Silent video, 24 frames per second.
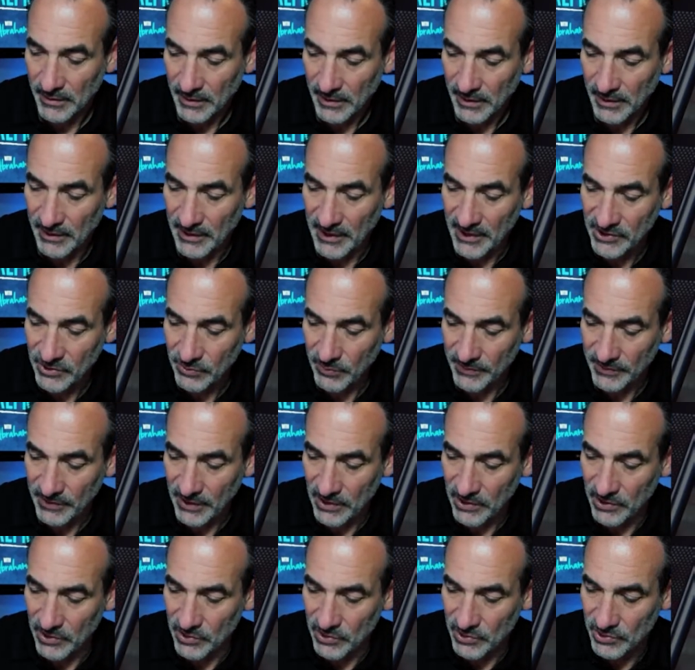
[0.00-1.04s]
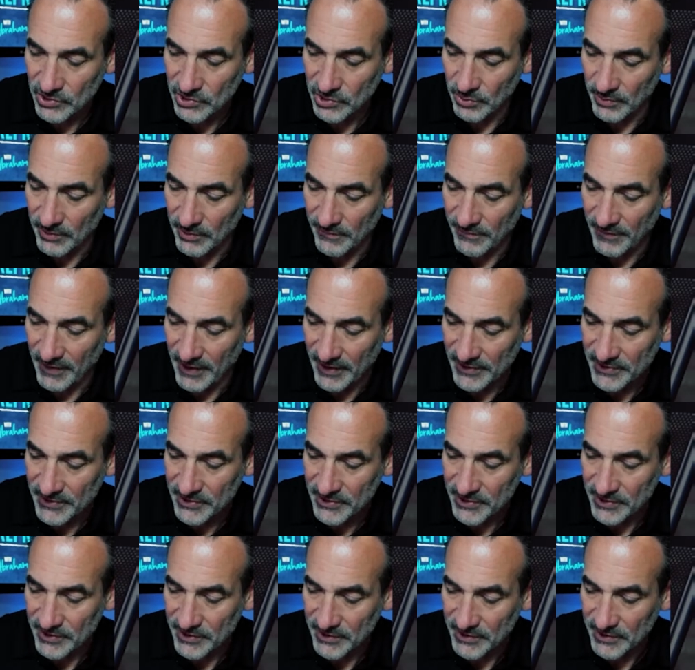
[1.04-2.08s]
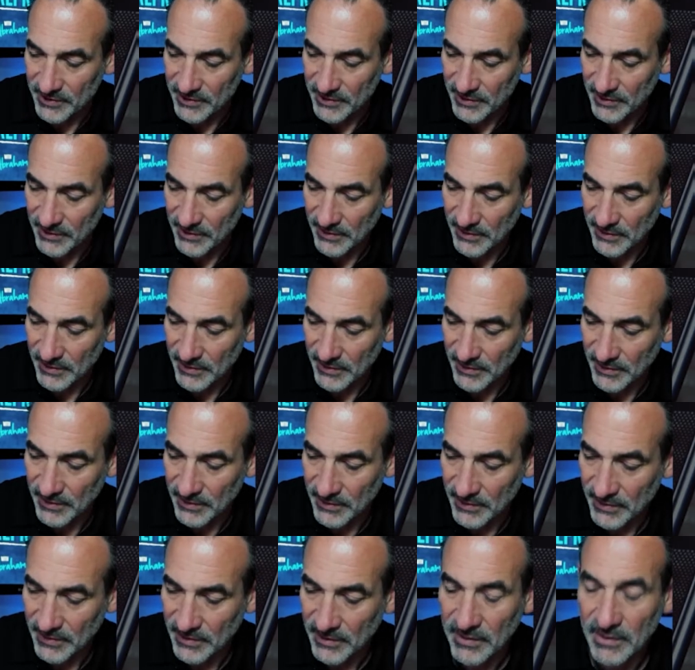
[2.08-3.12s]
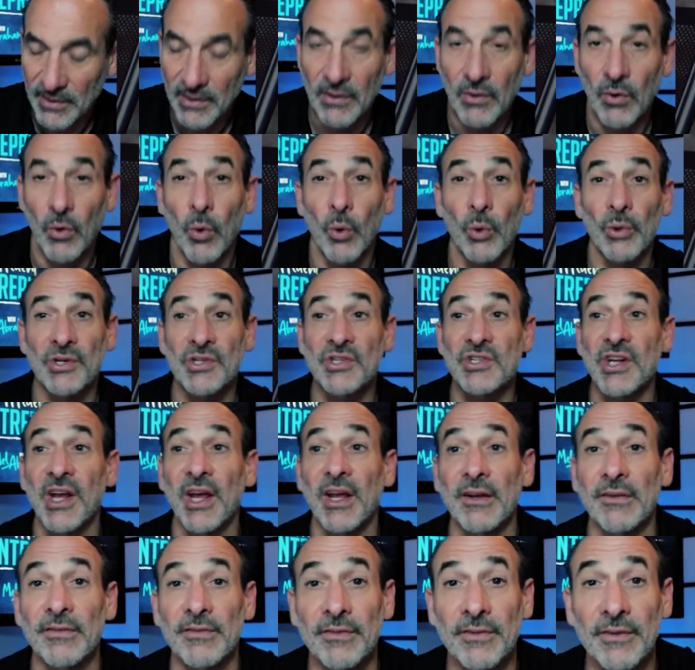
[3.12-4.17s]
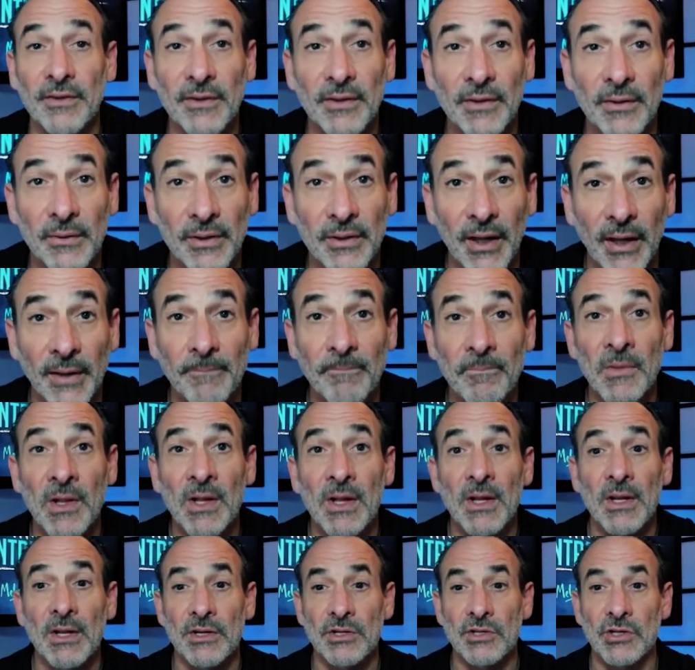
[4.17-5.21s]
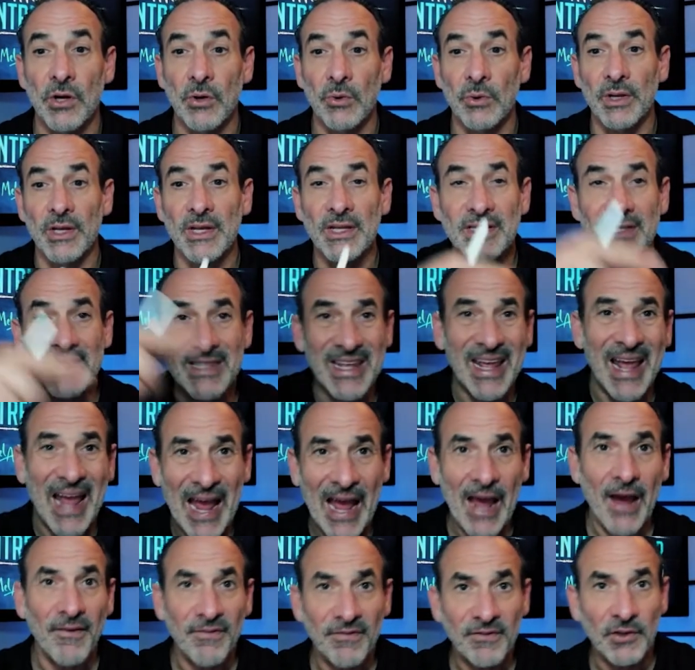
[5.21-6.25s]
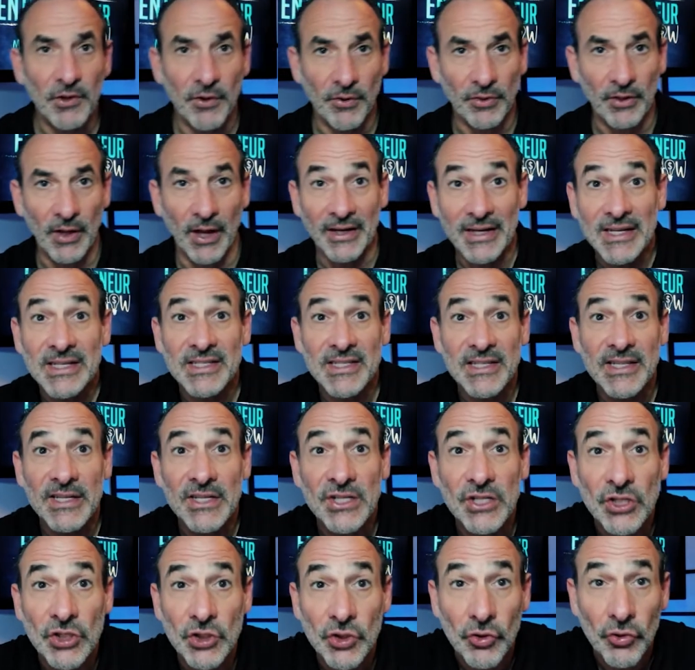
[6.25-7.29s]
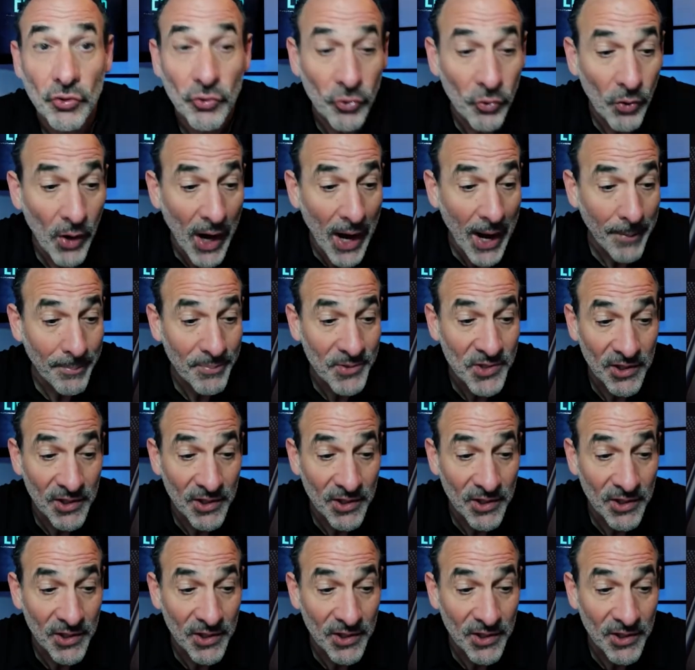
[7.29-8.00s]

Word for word: And that's what they use to invest or save, okay? So it's the afterthought. It's the scraps,